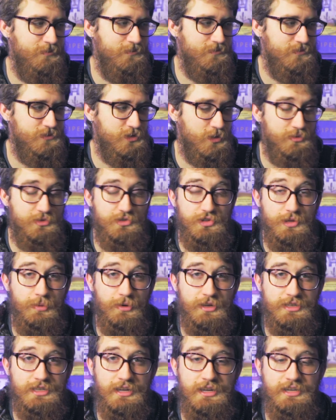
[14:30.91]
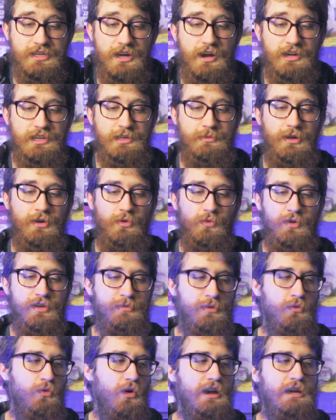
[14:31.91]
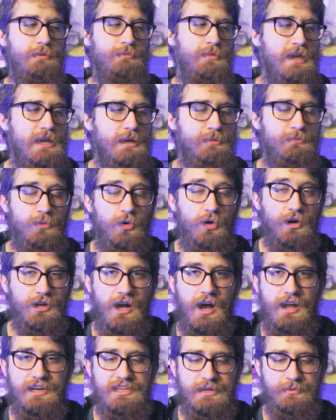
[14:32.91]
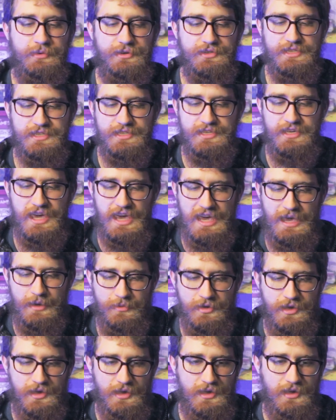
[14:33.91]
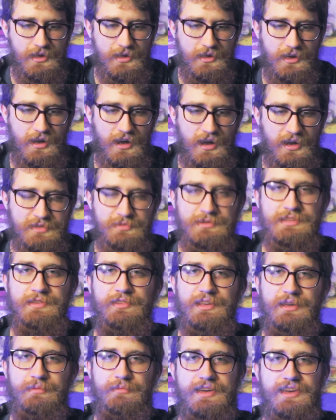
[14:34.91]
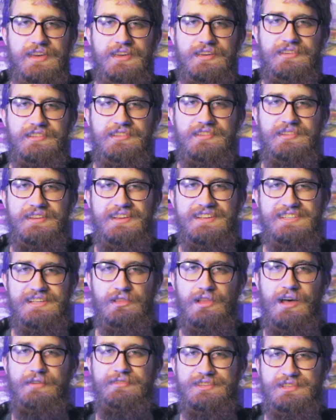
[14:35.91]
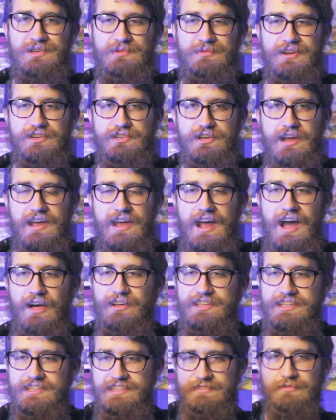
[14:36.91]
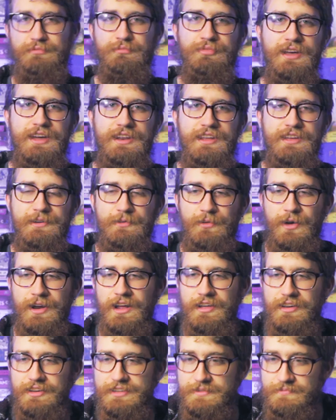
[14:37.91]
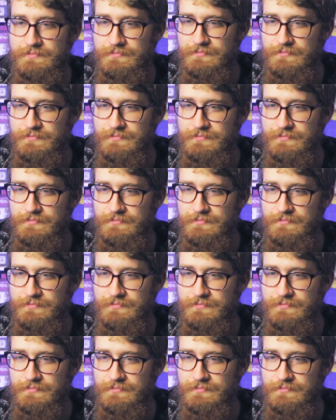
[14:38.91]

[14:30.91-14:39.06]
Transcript: So I'm super excited to talk to you about it. We've been wanting to make more content about this game, specifically me, because I love it so much. Alex hasn't even played it, right, Alex?